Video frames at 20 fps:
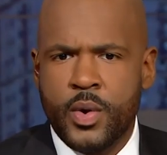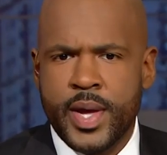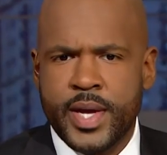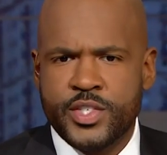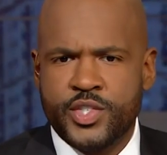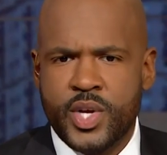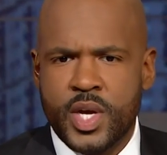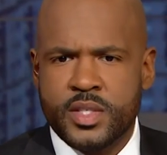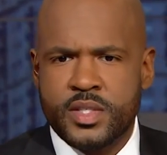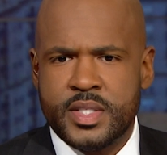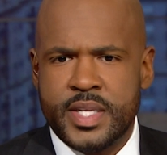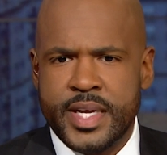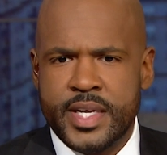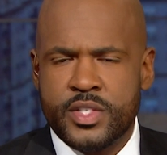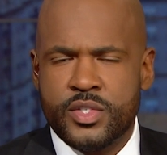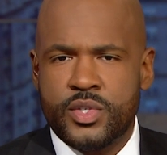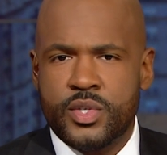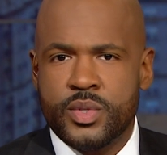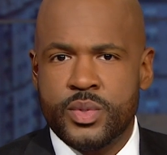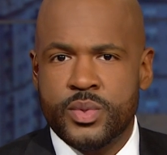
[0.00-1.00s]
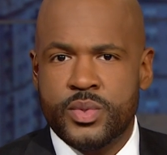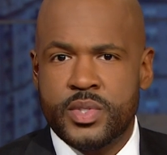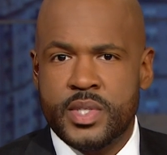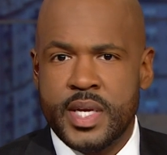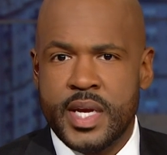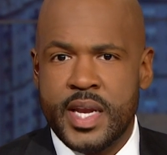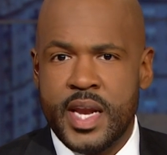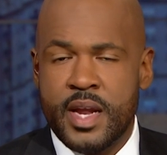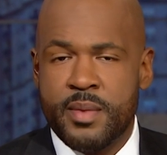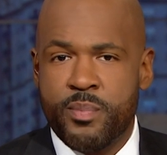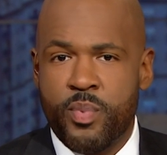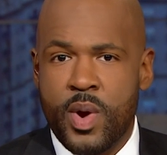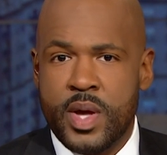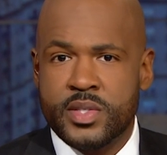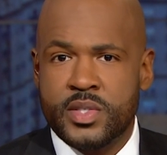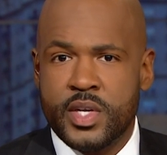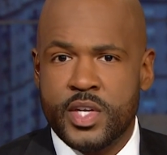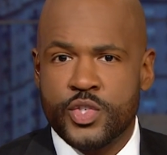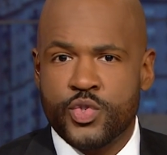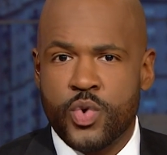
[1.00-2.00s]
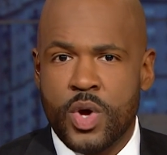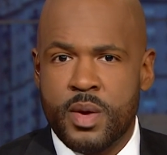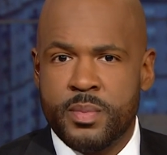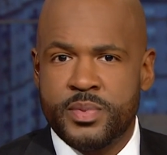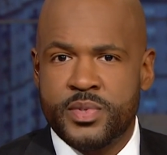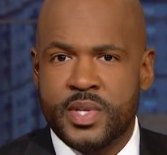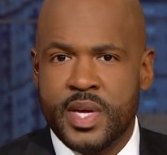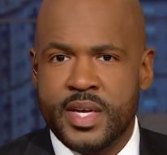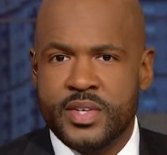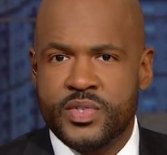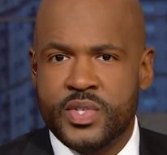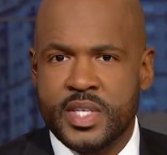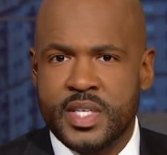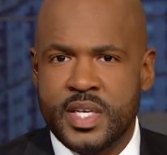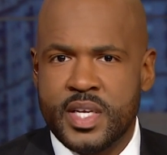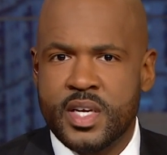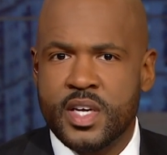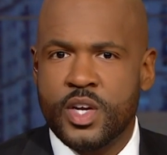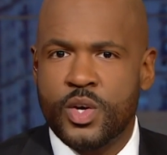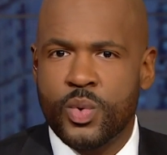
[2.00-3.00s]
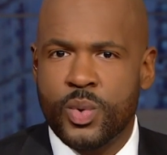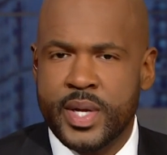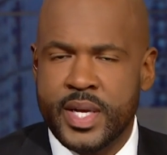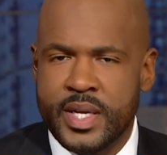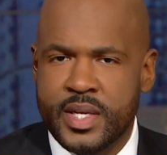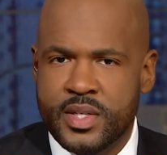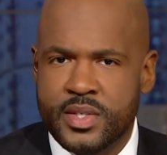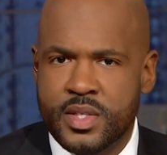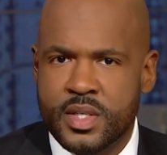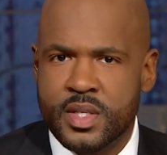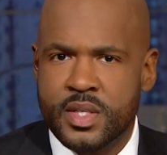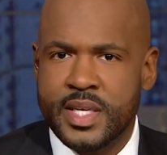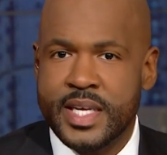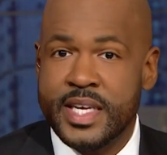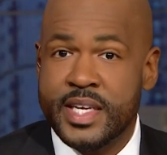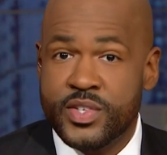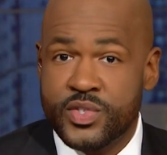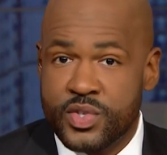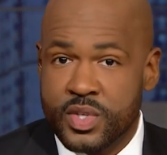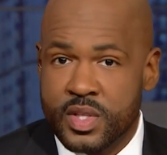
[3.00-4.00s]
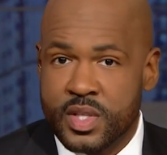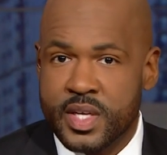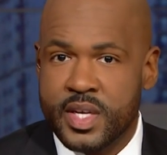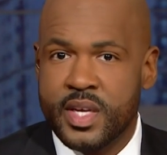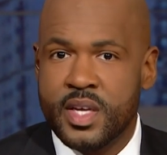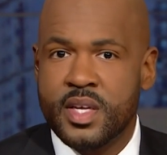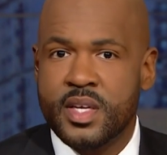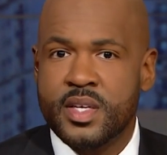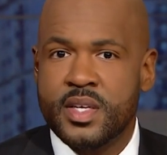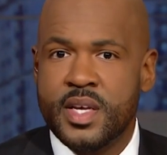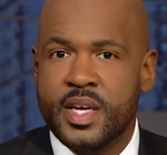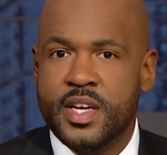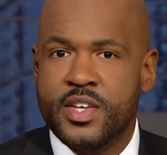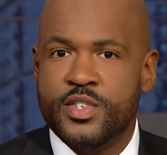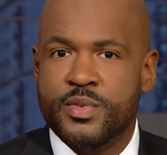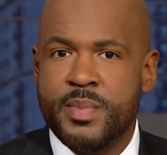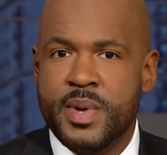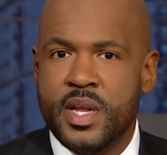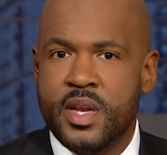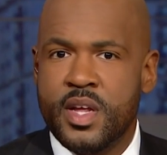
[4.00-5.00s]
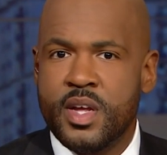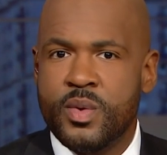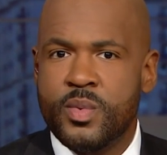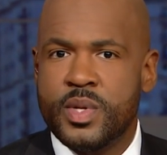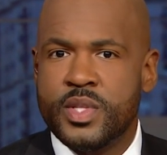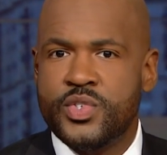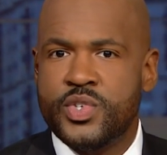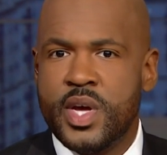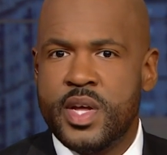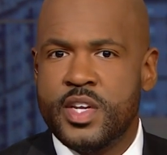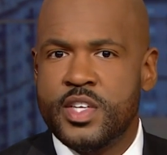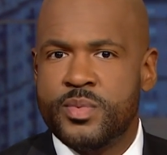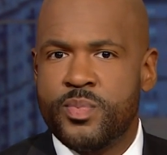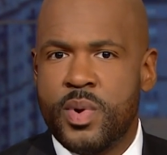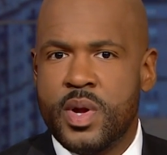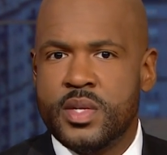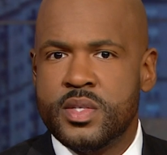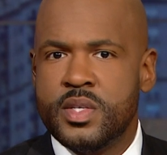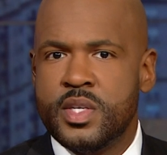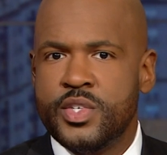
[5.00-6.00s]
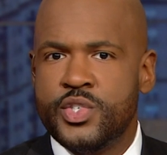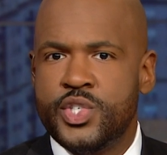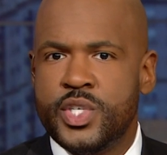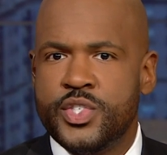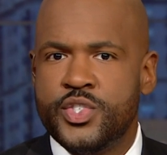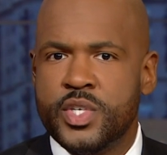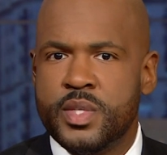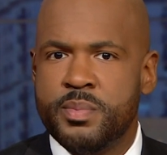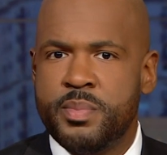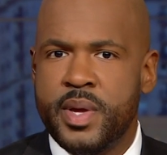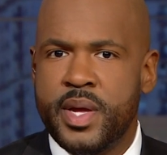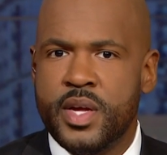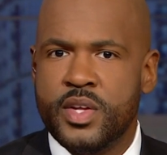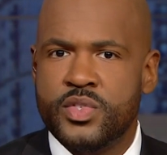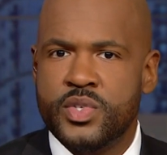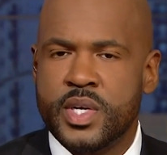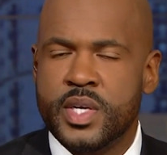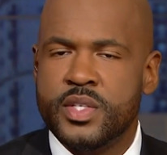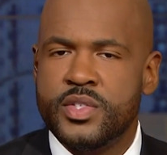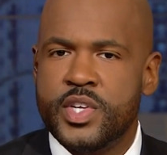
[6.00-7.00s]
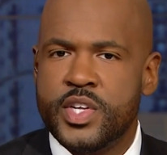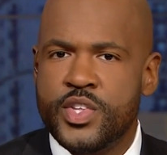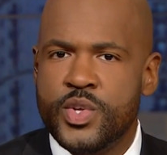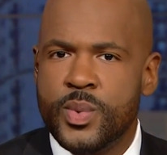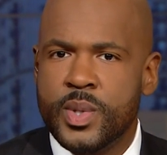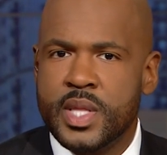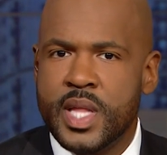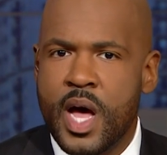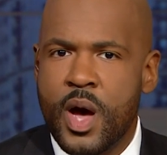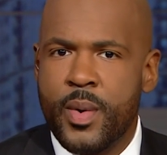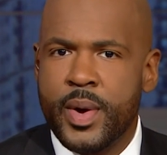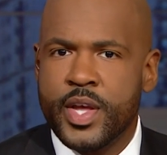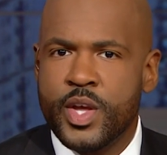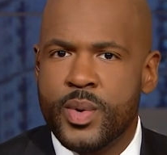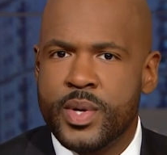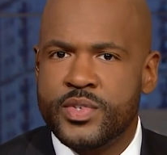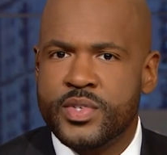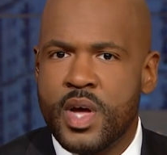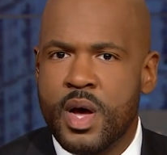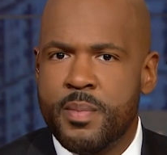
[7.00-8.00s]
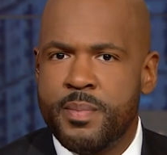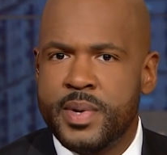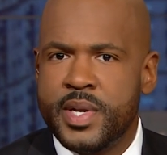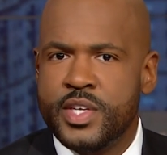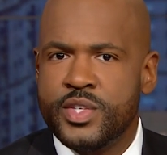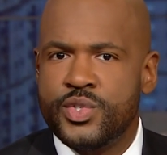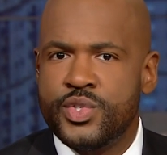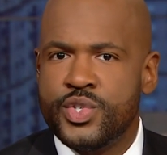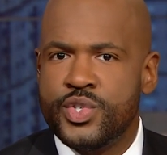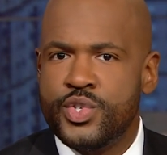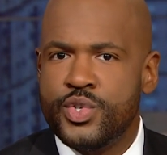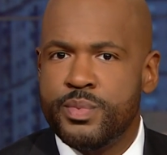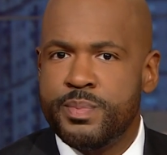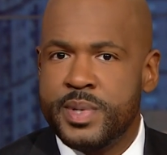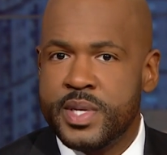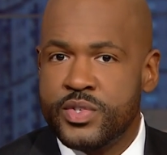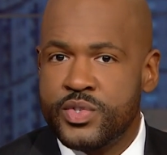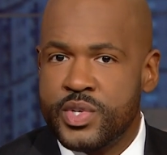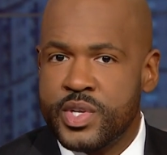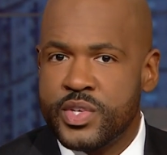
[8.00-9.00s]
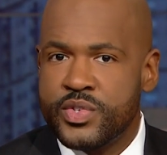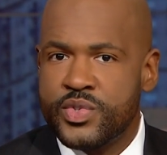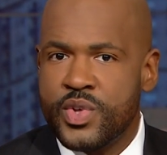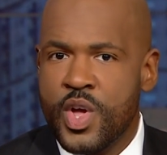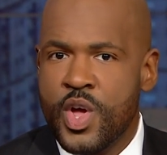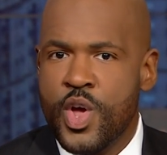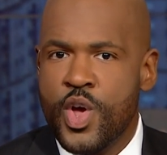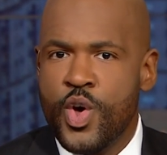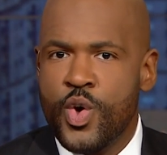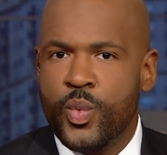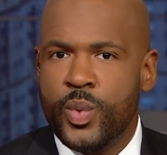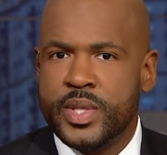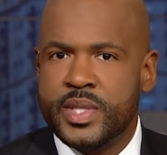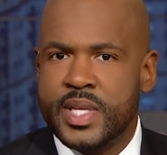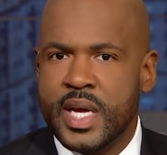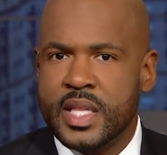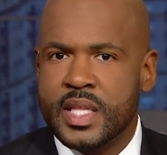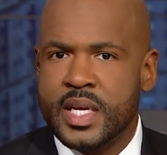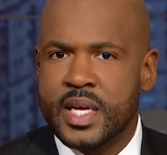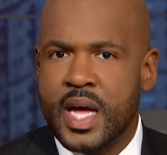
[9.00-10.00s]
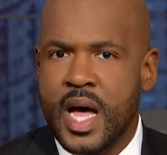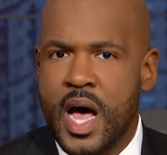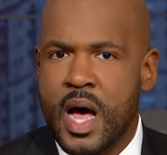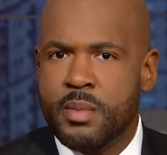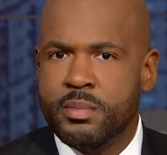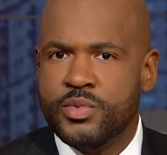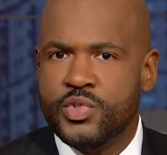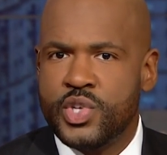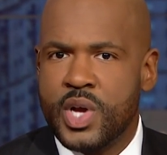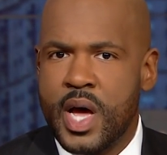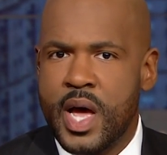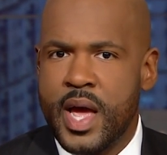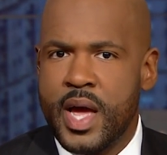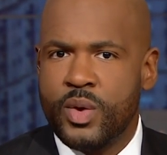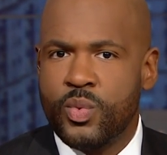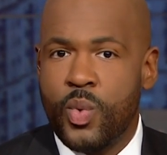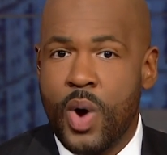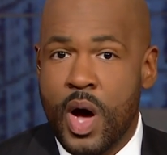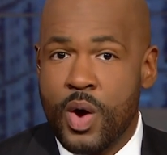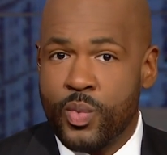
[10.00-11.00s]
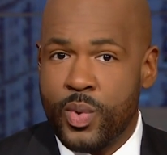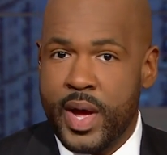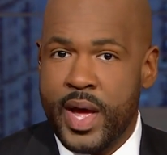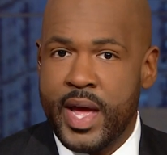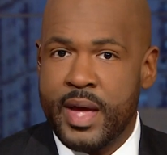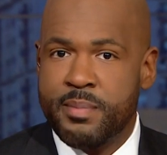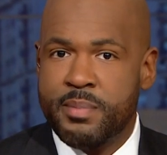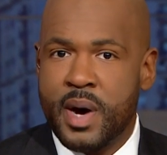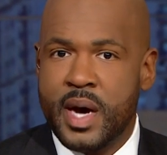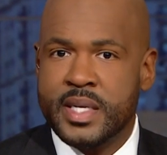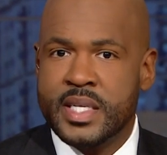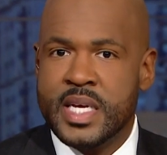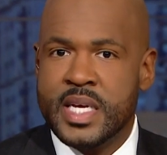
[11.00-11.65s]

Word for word: Okay, just in to CNN, President Trump says that he agreed easily in his meeting with Chinese President Xi Jinping to continue allowing U.S. companies to do business with telecom giant Huawei.